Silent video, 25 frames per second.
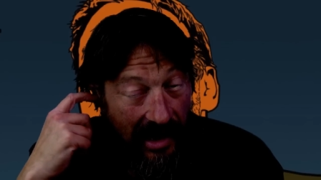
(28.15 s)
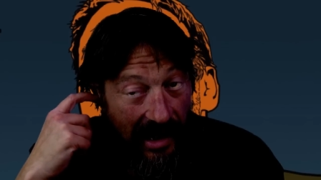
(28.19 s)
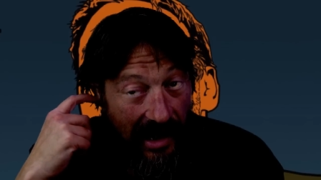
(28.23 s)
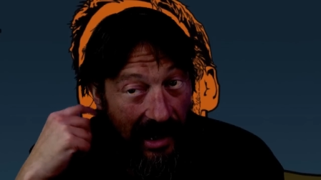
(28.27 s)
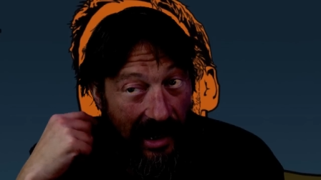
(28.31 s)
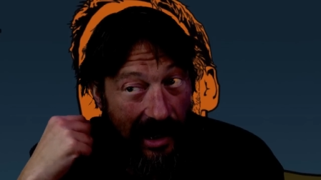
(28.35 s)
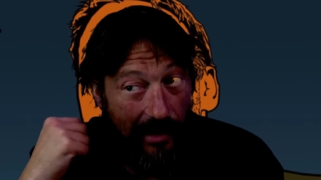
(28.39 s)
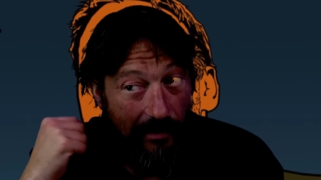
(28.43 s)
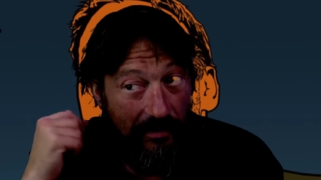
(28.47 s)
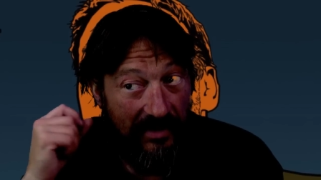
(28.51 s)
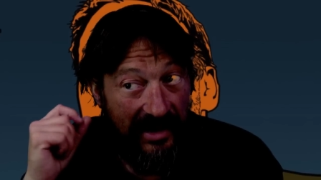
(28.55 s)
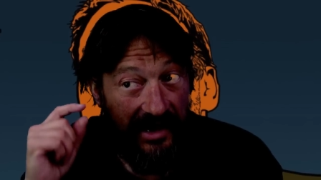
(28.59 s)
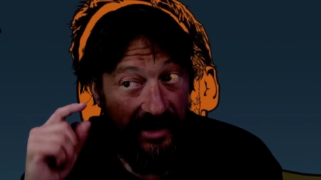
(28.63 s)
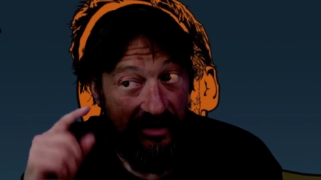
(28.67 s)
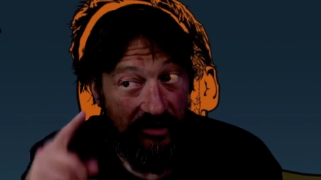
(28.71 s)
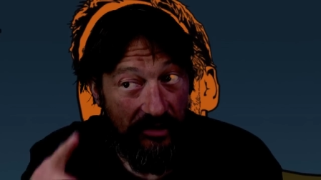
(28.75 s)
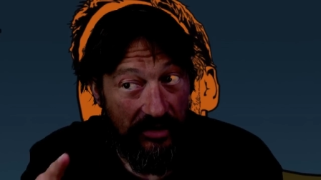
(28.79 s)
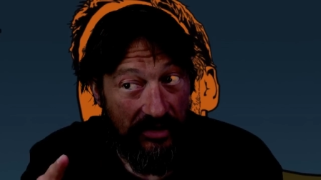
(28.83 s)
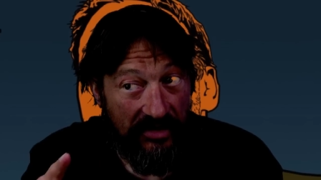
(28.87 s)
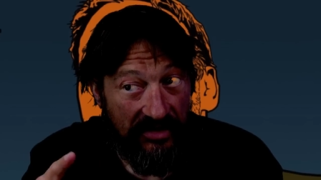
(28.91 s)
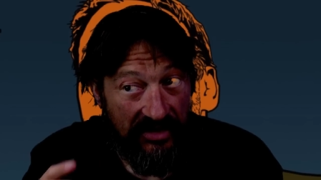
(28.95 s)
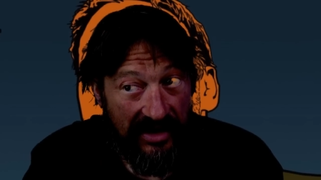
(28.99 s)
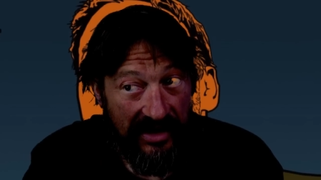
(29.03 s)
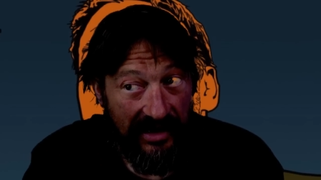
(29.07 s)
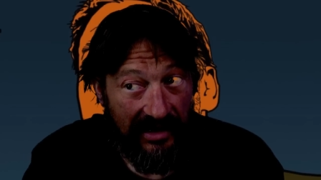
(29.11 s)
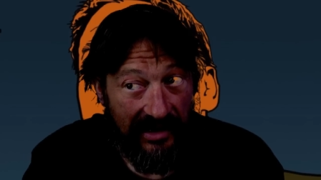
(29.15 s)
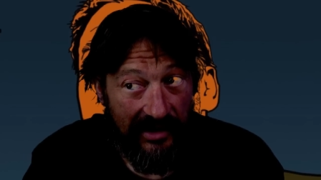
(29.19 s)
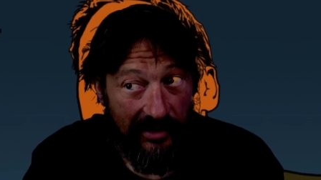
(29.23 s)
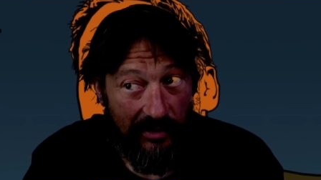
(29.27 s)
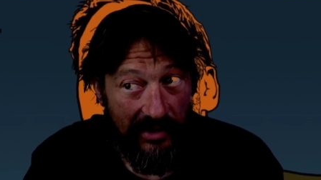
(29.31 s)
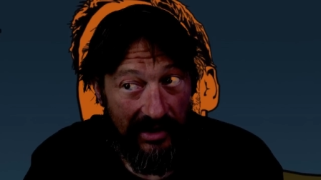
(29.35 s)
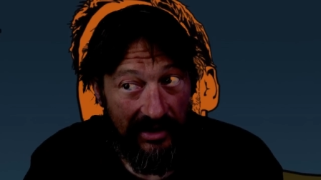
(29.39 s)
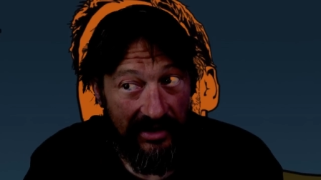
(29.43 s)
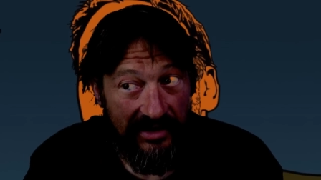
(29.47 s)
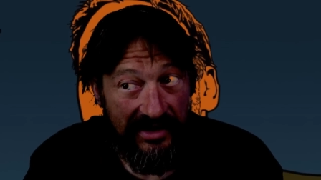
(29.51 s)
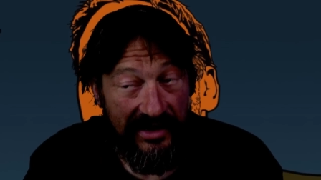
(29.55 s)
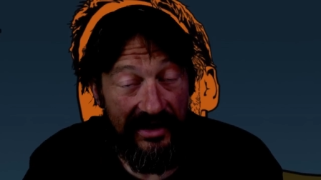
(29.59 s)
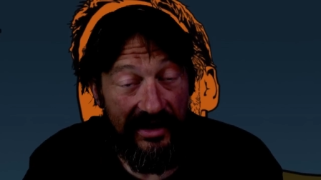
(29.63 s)
Um, interestingly,
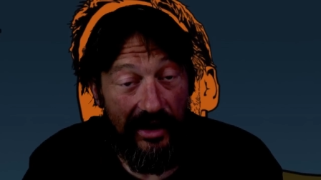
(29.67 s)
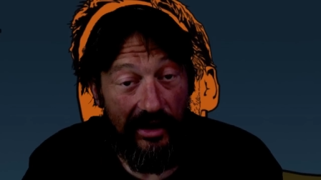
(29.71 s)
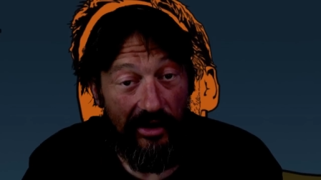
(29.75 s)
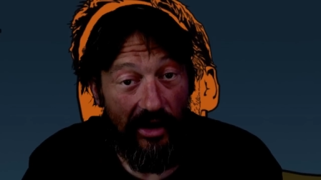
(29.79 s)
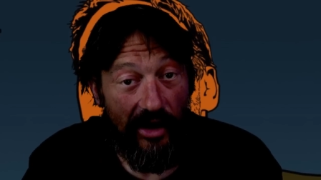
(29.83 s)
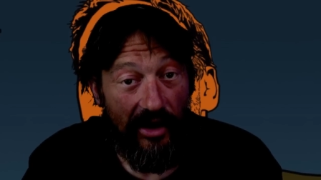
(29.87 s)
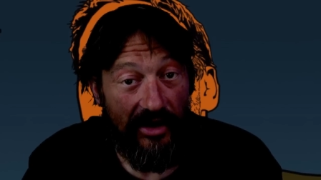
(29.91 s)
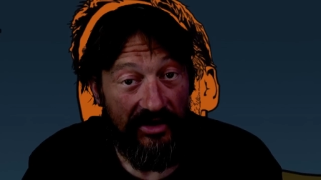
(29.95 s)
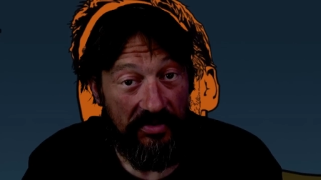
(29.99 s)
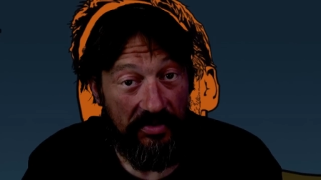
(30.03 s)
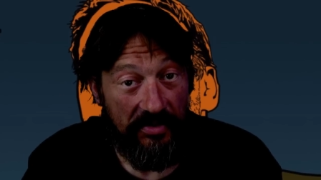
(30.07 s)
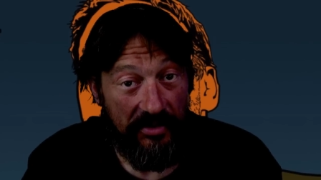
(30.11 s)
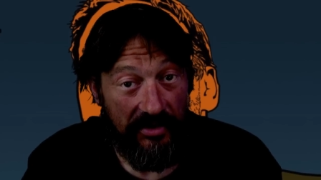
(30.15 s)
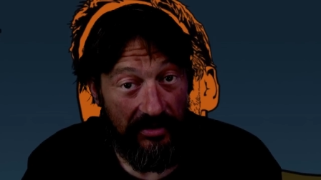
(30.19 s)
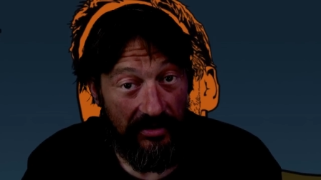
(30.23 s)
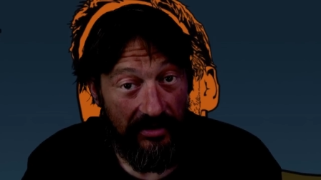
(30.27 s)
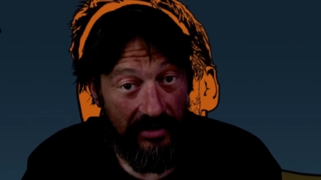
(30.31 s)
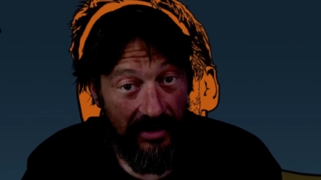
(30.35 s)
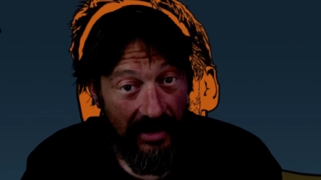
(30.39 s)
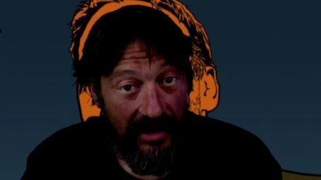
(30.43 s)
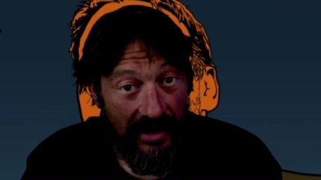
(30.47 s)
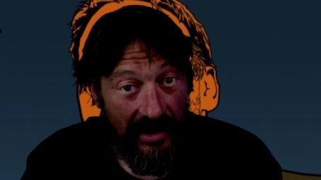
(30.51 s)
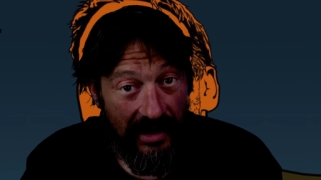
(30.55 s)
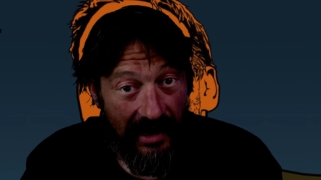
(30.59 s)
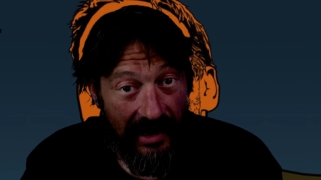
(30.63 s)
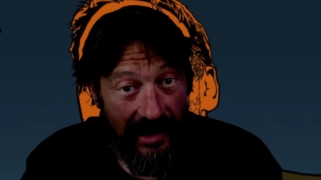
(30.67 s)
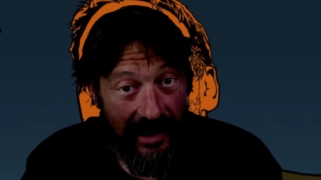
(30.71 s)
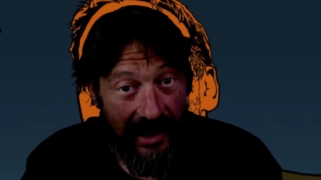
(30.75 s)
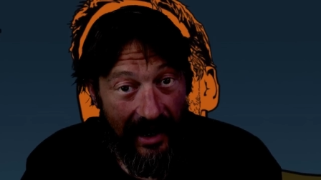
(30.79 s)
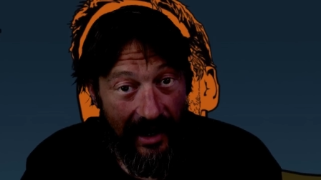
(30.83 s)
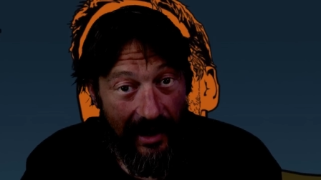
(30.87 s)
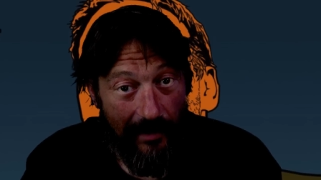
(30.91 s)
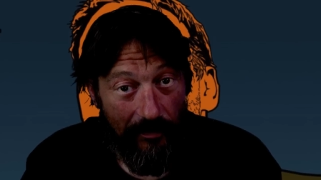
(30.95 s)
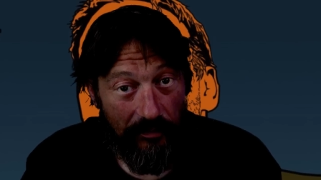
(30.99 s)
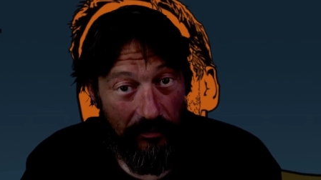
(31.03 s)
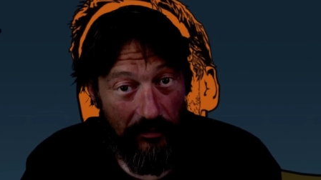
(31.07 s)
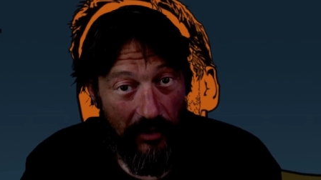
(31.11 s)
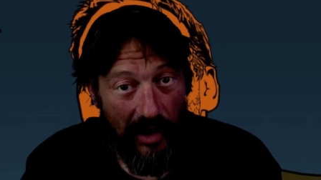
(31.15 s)
when I did go to hospital,
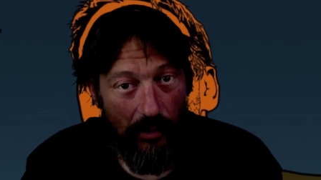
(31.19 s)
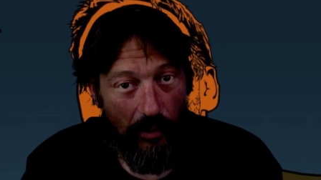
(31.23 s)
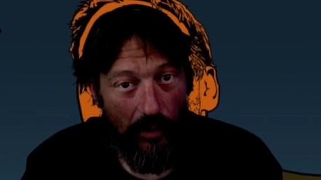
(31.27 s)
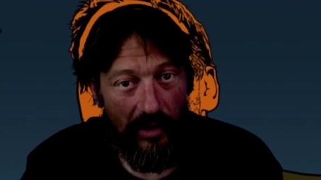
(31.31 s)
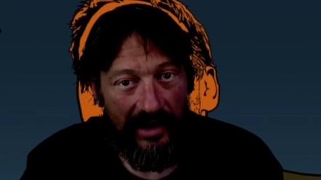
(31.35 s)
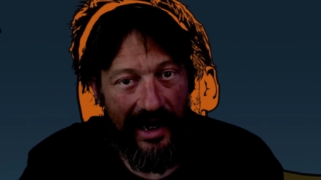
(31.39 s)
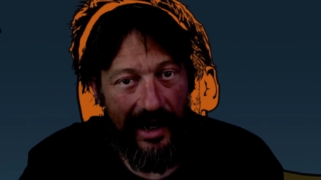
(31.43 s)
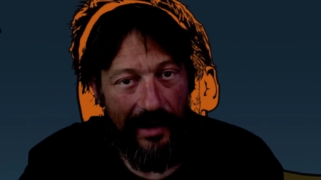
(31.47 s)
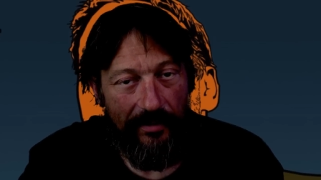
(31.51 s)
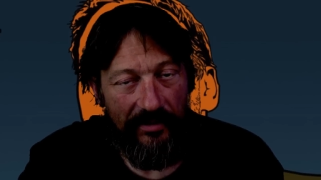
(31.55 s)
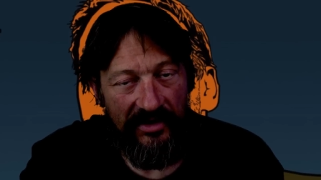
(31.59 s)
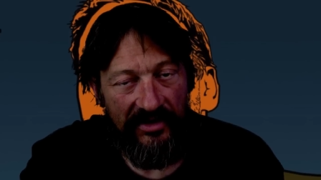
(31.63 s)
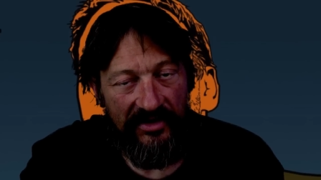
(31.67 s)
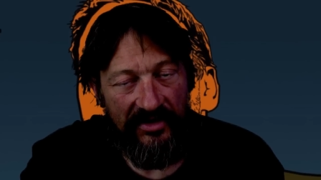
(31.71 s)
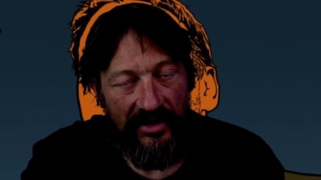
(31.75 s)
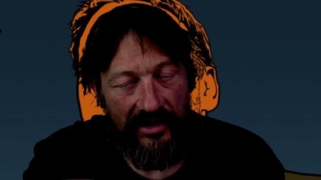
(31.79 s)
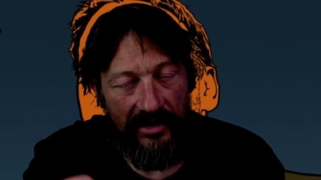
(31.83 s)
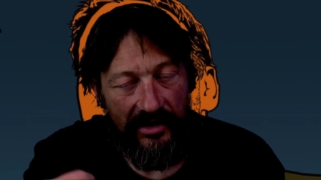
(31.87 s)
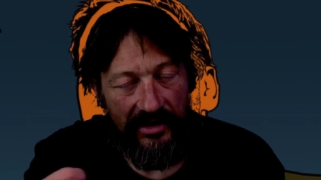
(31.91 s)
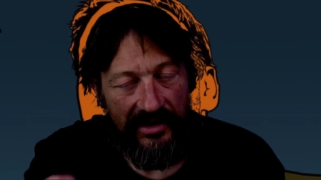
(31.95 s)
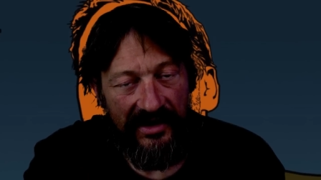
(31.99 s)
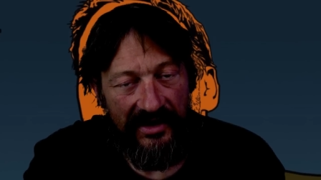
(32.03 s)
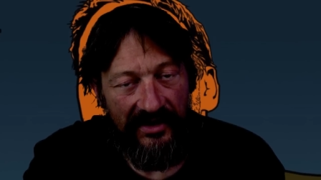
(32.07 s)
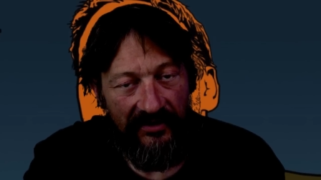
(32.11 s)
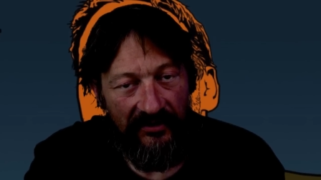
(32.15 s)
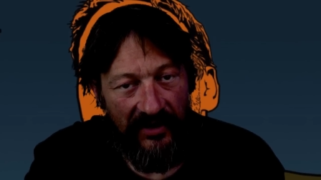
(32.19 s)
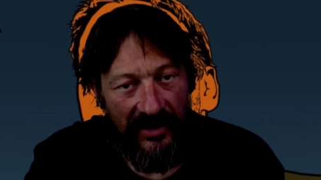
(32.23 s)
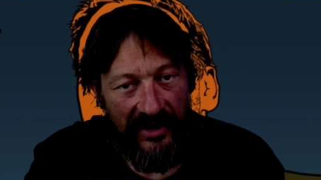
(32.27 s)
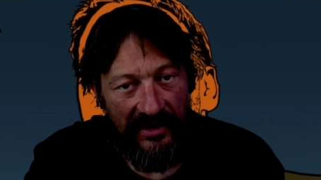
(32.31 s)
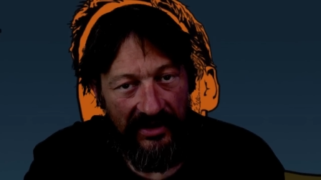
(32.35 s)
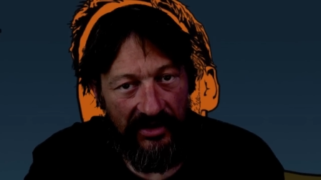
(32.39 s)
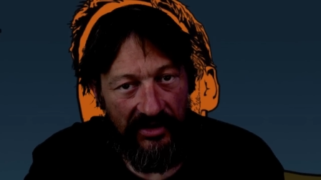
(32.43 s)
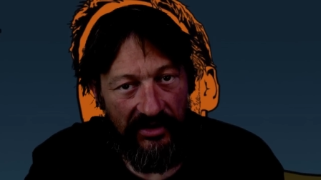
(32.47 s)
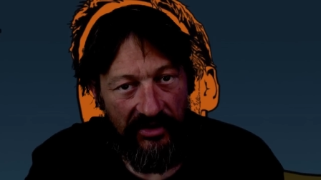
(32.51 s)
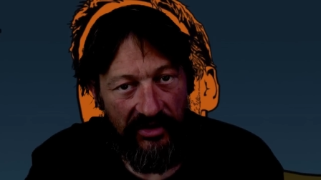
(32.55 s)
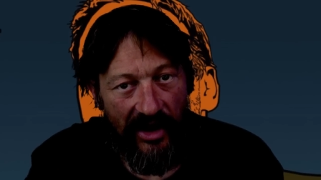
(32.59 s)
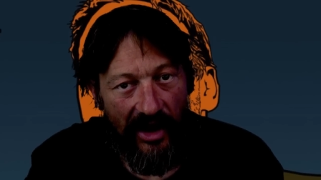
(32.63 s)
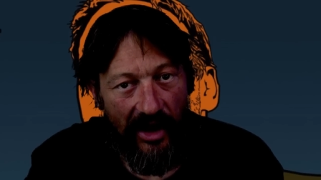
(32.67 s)
um, uh, what happened is I got an
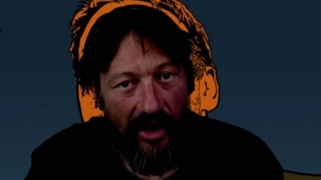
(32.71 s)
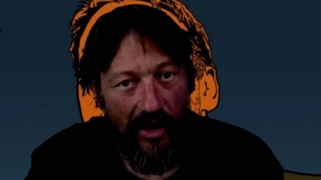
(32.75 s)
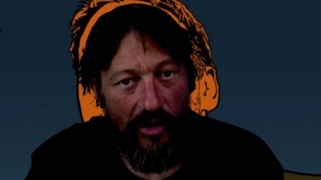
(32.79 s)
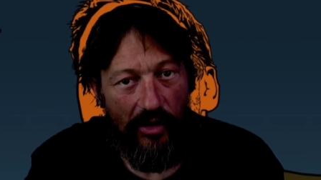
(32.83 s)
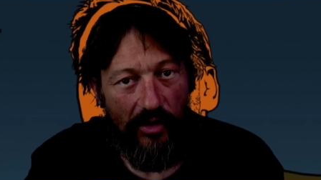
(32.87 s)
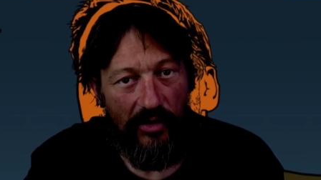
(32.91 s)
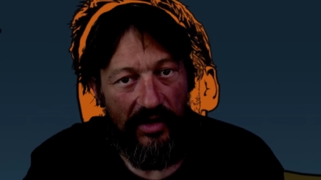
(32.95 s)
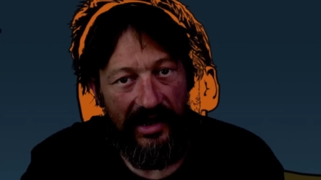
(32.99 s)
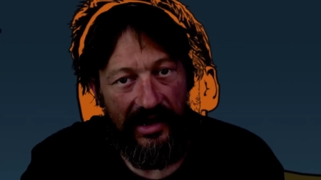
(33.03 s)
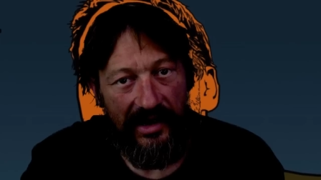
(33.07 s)
infected toe.